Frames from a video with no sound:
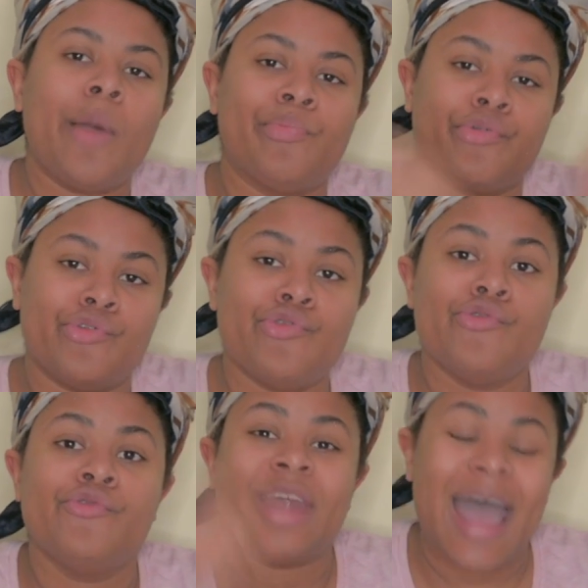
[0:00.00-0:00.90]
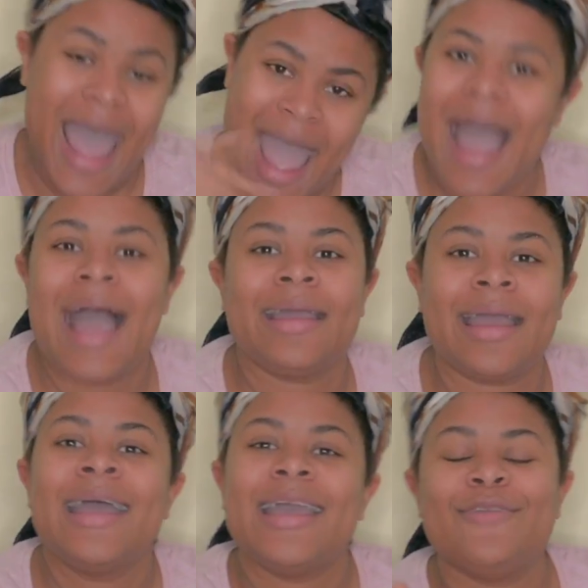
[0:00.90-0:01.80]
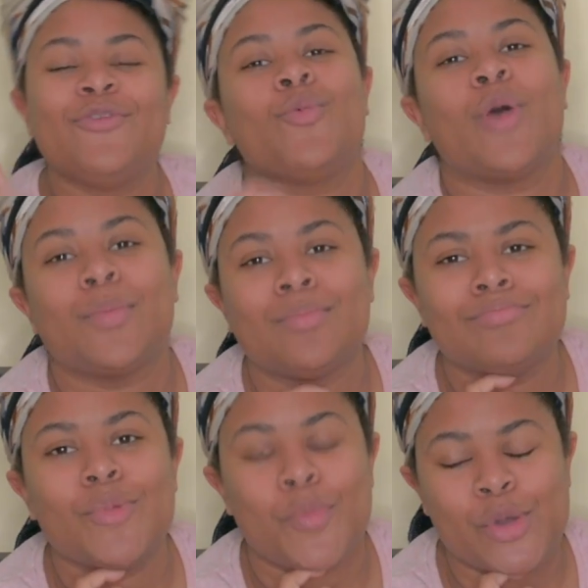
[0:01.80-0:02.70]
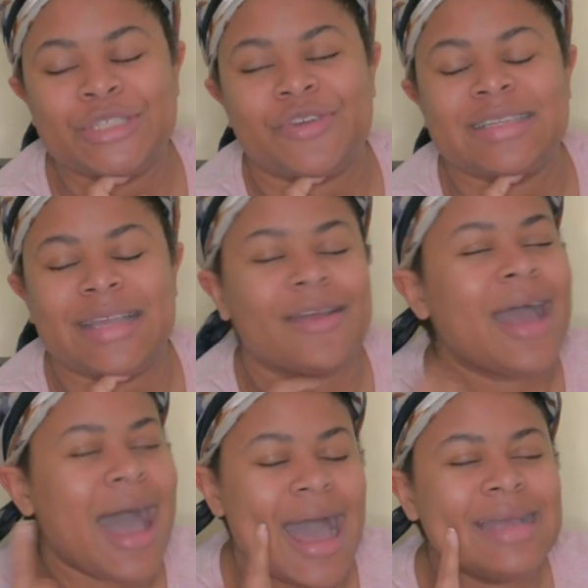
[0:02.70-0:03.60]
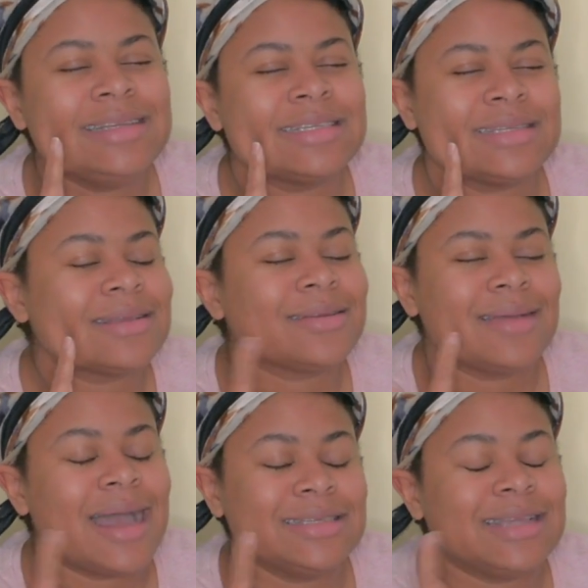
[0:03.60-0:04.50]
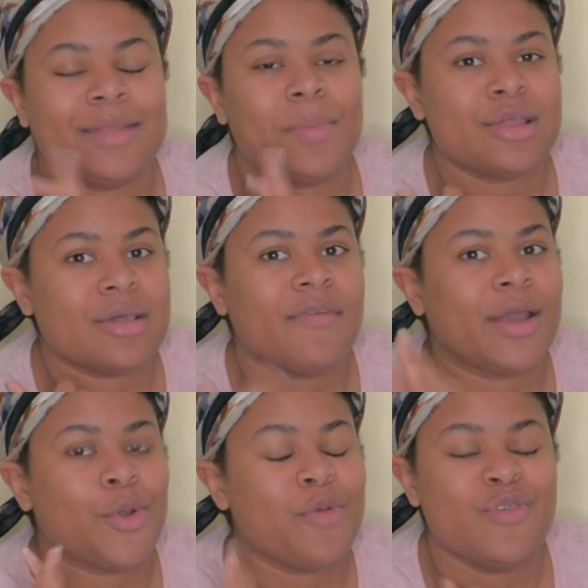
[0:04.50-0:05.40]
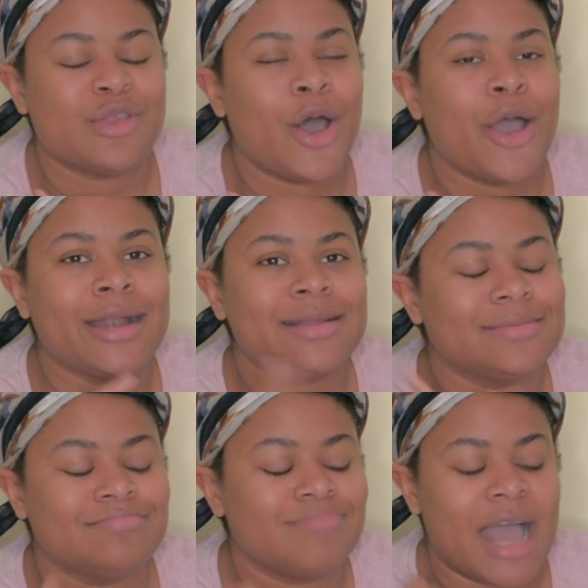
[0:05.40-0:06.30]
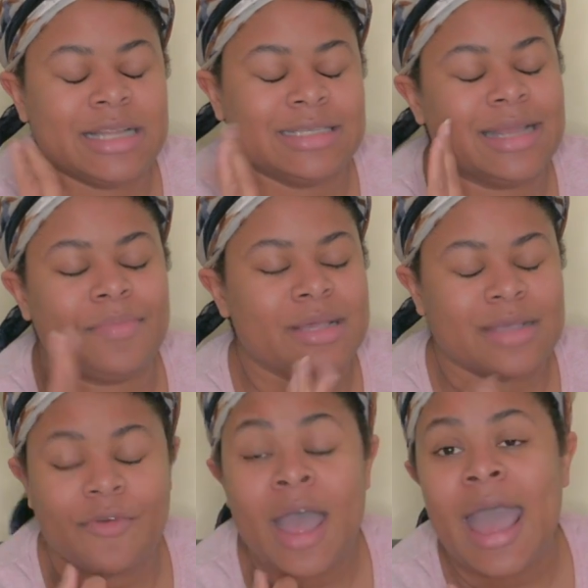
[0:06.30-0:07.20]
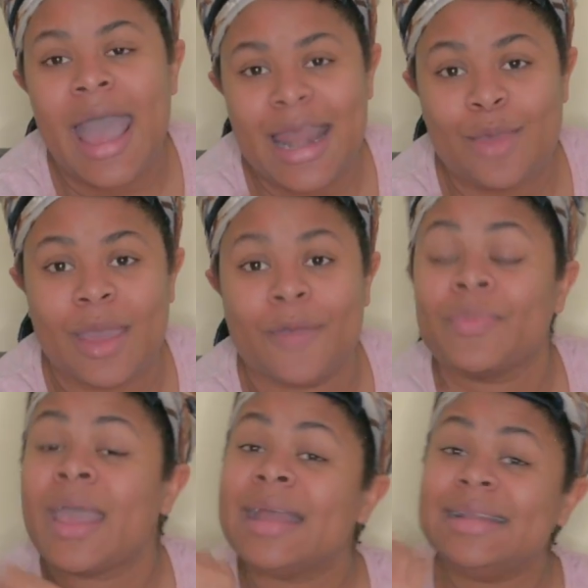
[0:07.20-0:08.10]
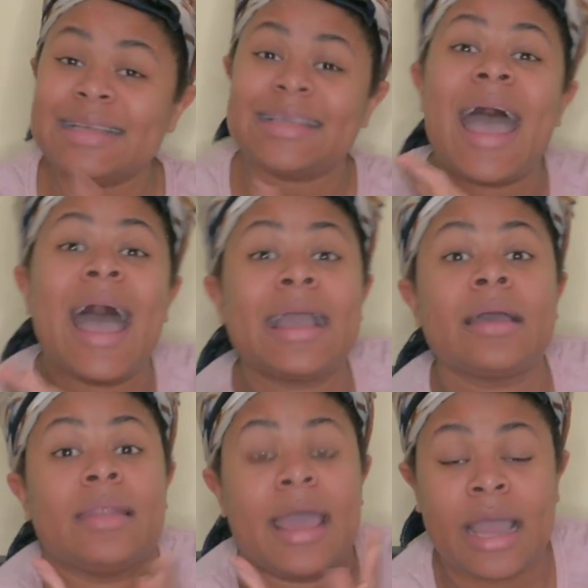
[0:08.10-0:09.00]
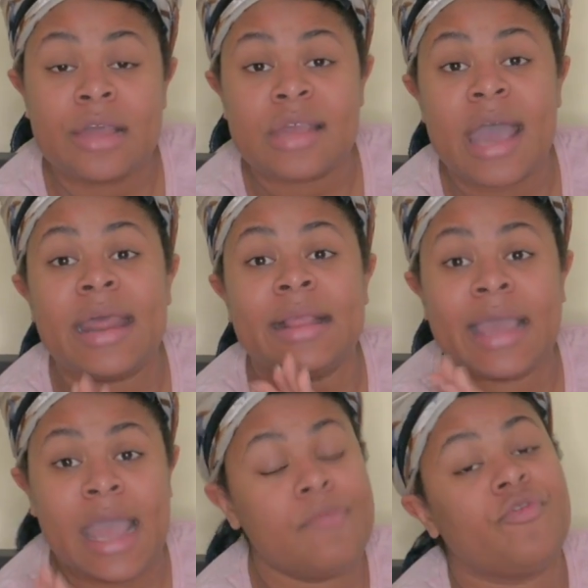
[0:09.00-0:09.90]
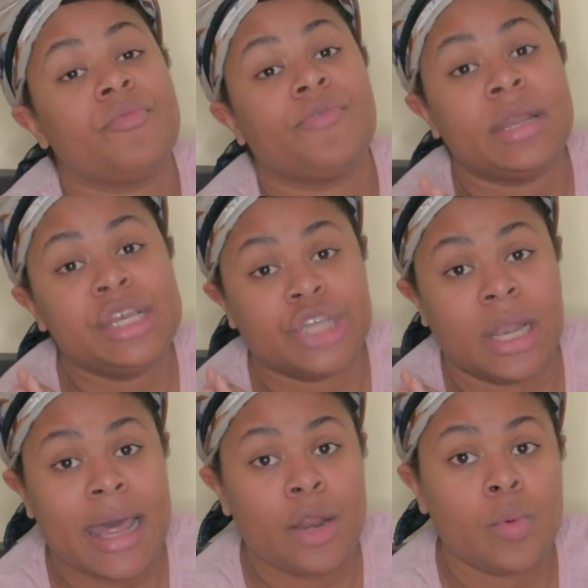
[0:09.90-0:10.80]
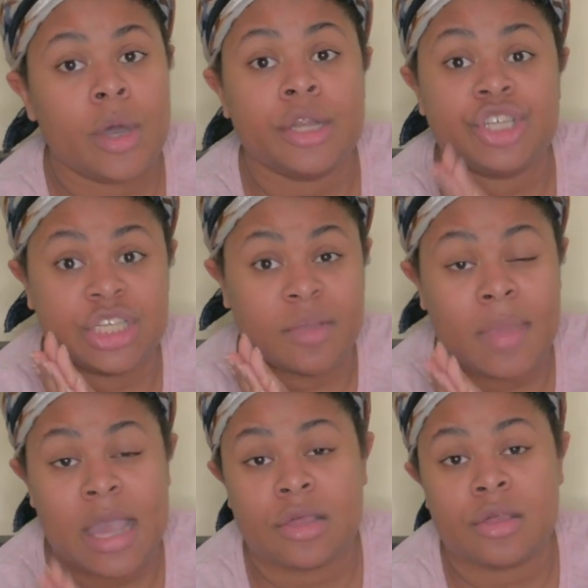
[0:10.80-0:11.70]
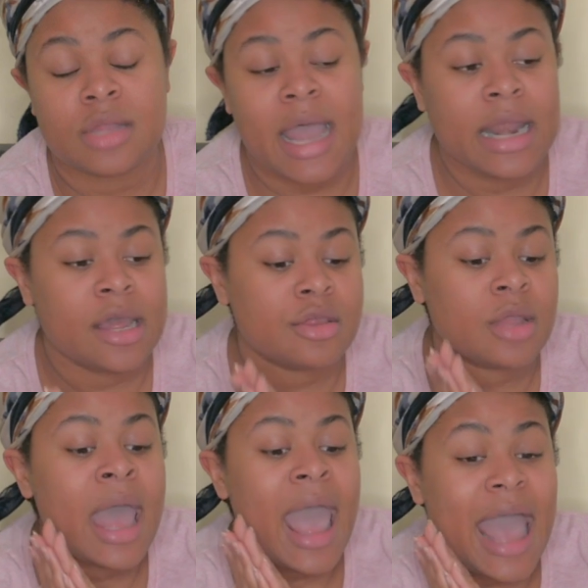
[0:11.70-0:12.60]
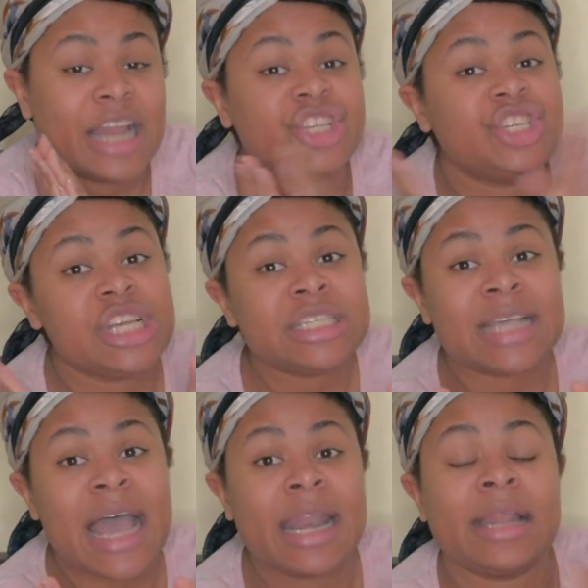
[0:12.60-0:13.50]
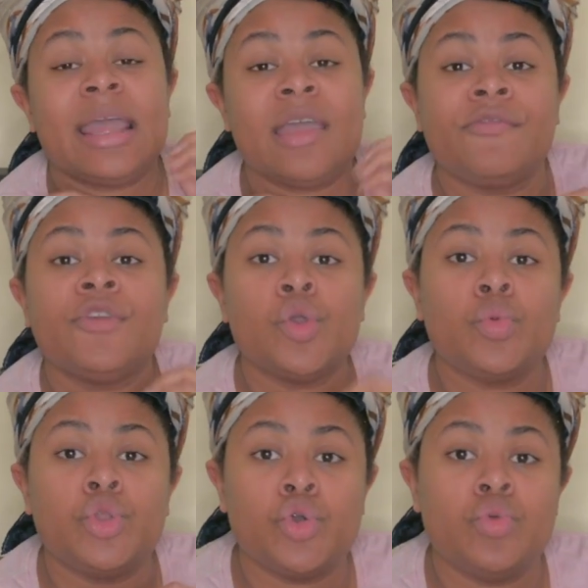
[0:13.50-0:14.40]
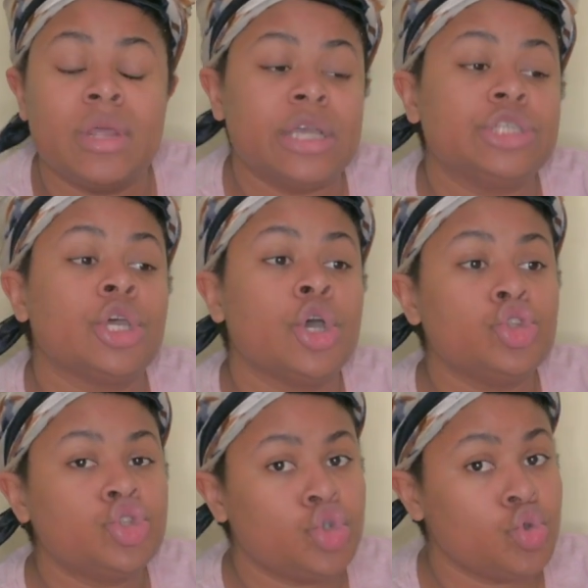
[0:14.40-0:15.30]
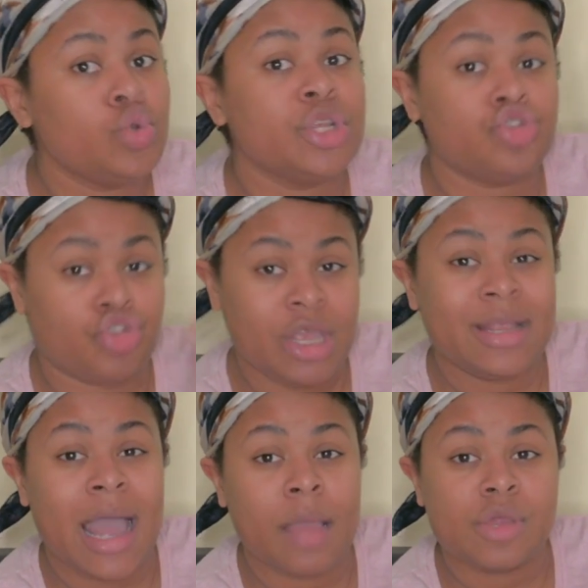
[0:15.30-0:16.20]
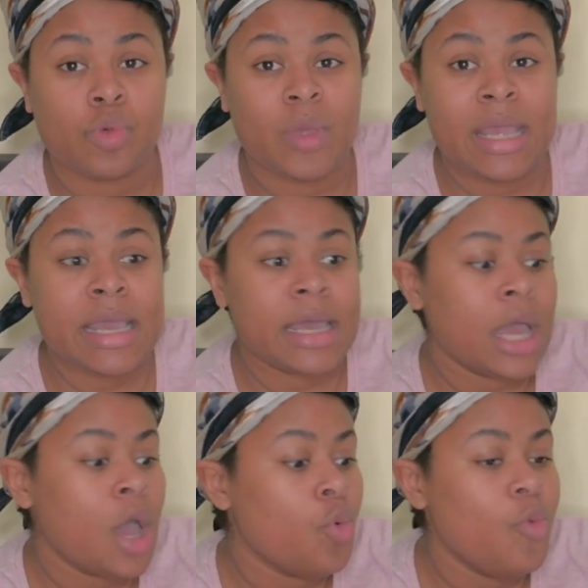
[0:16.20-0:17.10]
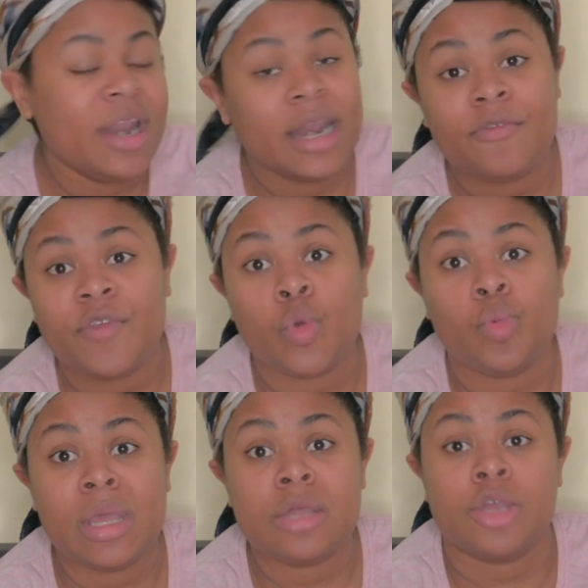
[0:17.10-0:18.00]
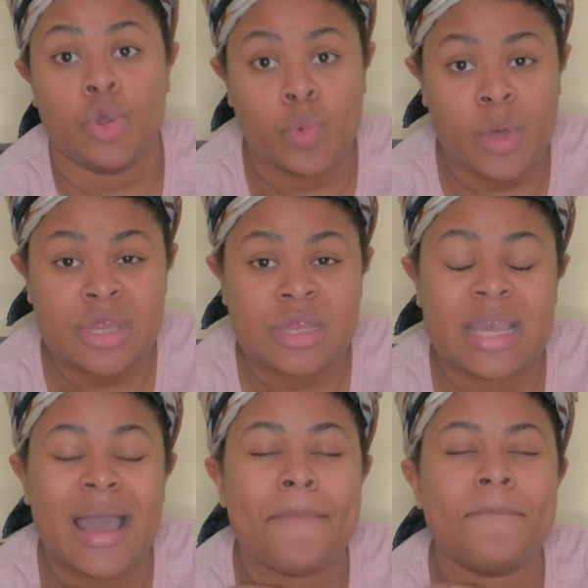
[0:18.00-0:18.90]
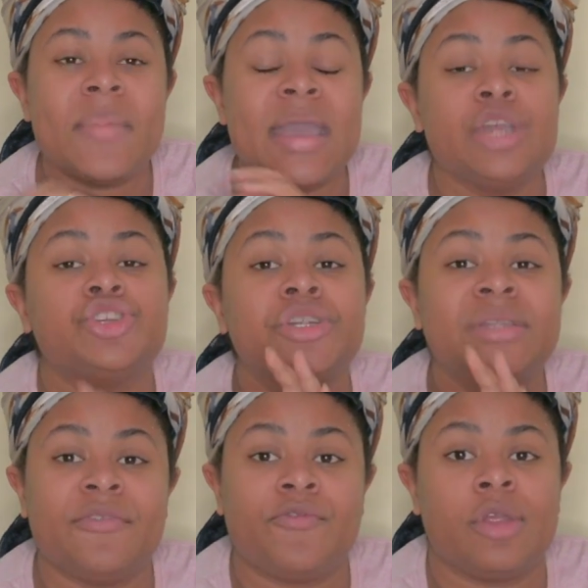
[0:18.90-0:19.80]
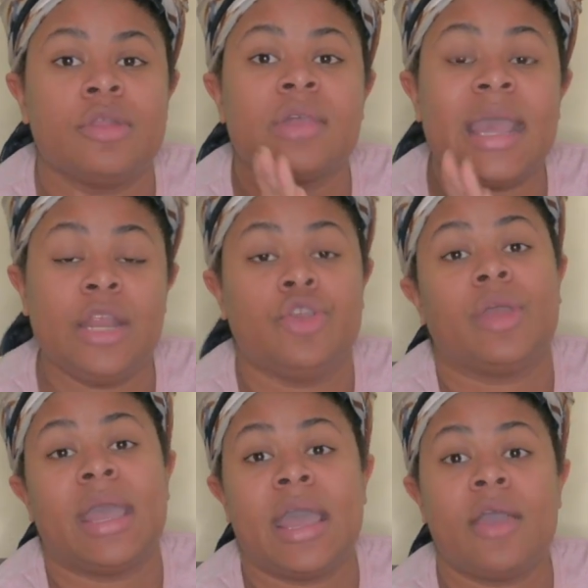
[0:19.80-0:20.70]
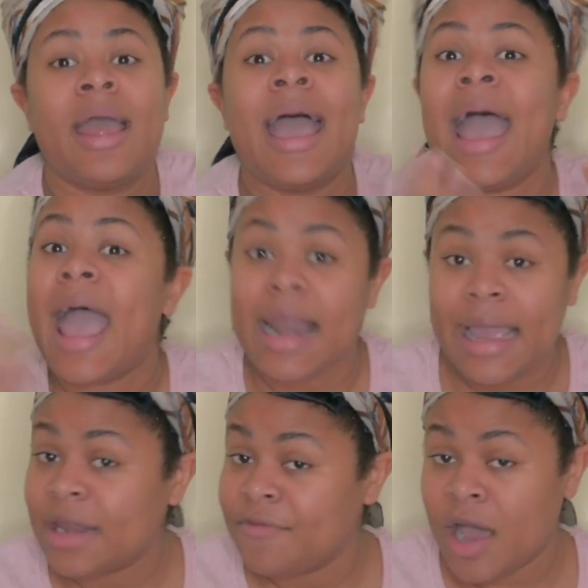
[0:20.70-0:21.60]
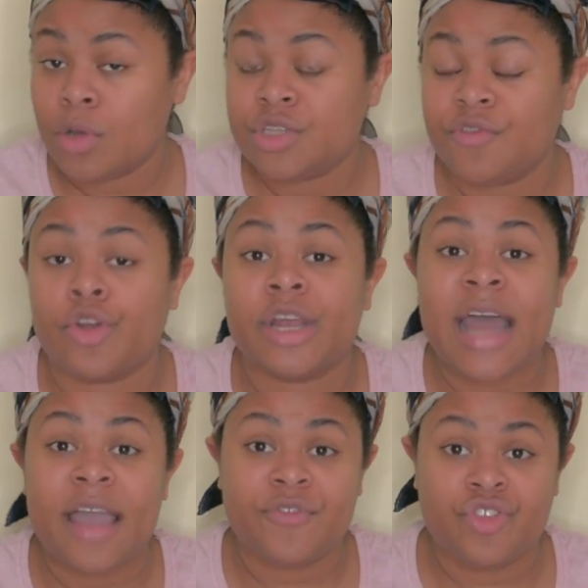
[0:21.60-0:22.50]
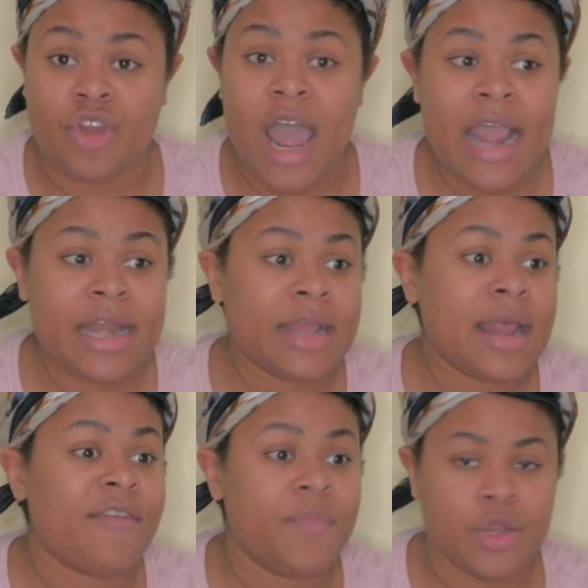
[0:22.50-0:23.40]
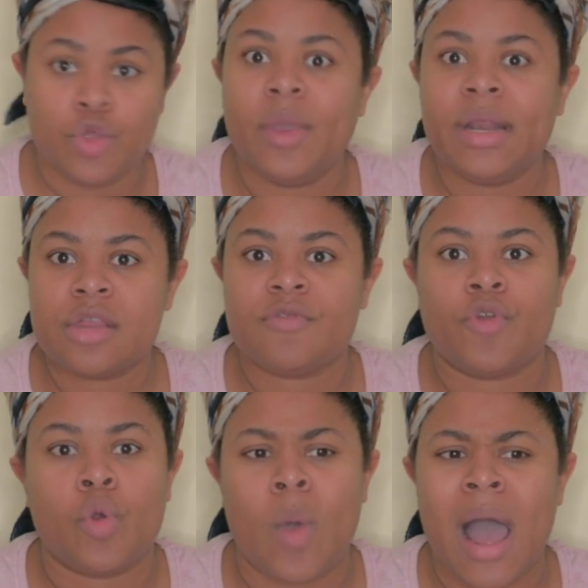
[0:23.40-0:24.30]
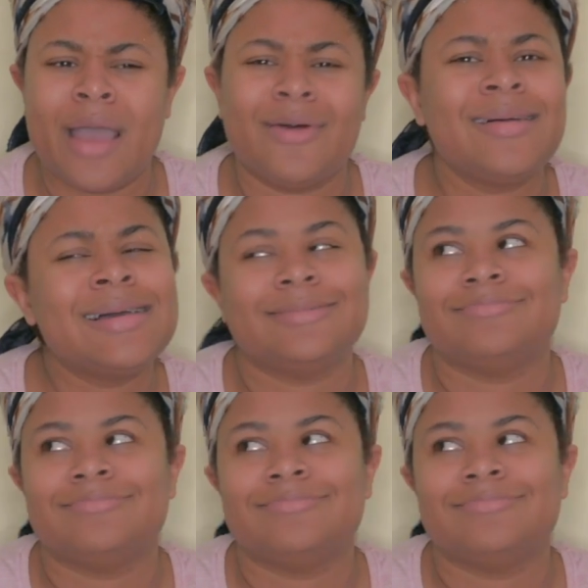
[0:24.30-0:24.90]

approved hack if you want more moisturized hair. I just hit myself. I don't know if you saw it. I just hit myself. Anyway, this hack, like I said, it came from Felicia Leatherwood. She's an amazing stylist. And she said that if you do this 2 to 3 times a week, within a few weeks, you will see a major difference in your hair. And I can vouch for it. I've tried it. I've been doing this for a while.